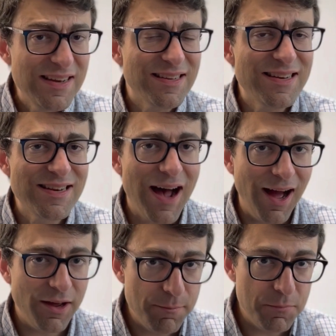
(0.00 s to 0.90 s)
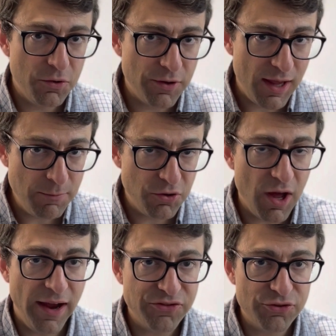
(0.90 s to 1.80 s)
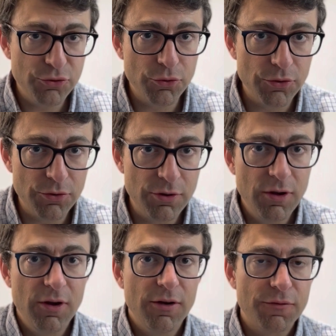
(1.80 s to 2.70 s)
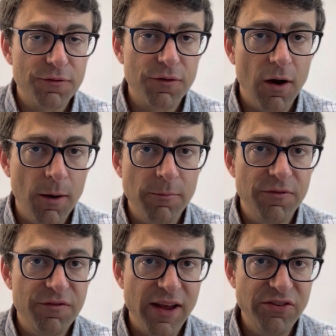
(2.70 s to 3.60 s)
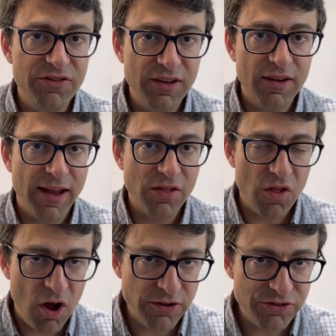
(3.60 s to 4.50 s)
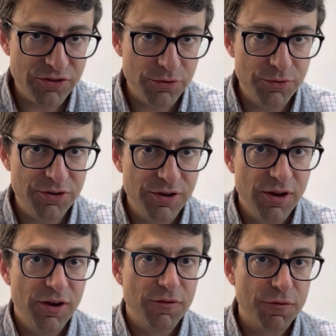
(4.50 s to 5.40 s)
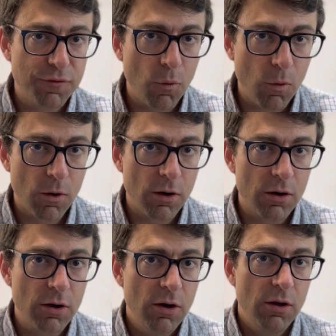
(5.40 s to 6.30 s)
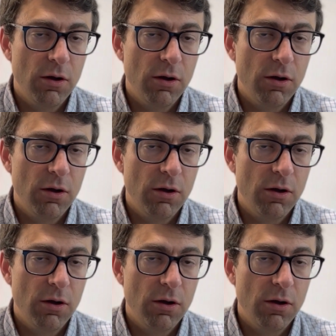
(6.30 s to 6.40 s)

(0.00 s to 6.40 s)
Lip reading: did not immunize Google from facing a lawsuit for